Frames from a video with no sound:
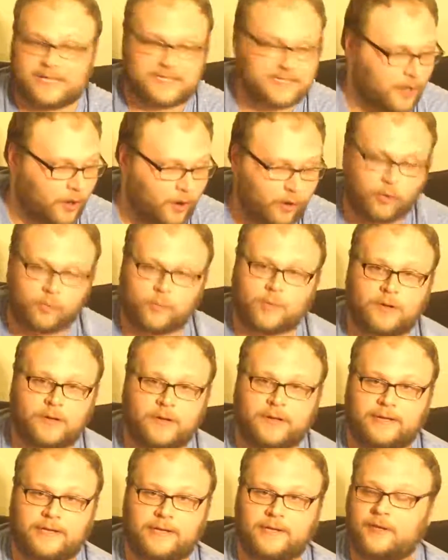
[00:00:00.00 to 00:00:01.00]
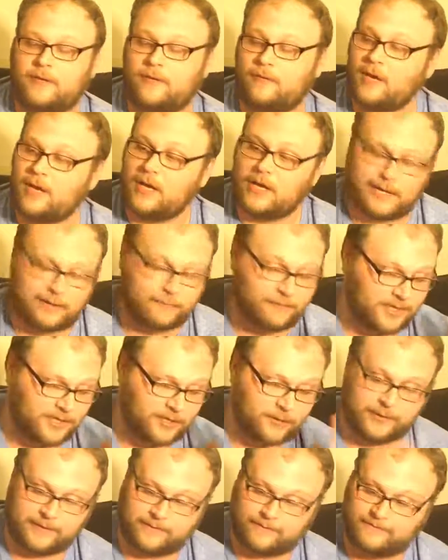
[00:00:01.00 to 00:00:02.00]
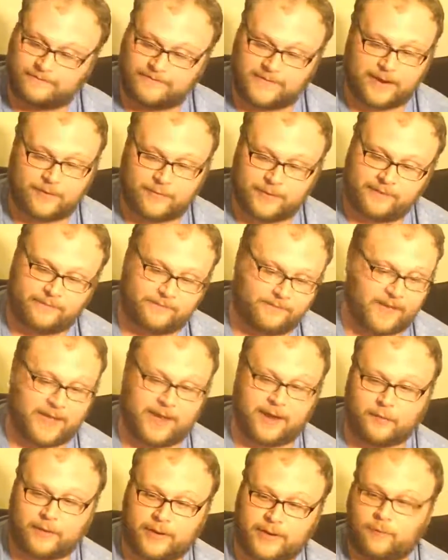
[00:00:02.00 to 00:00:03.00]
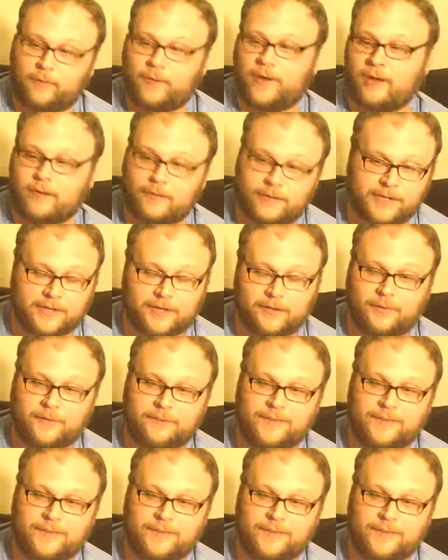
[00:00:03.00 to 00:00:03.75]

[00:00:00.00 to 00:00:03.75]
That's all we're looking to do, and we do it very, very well, you know.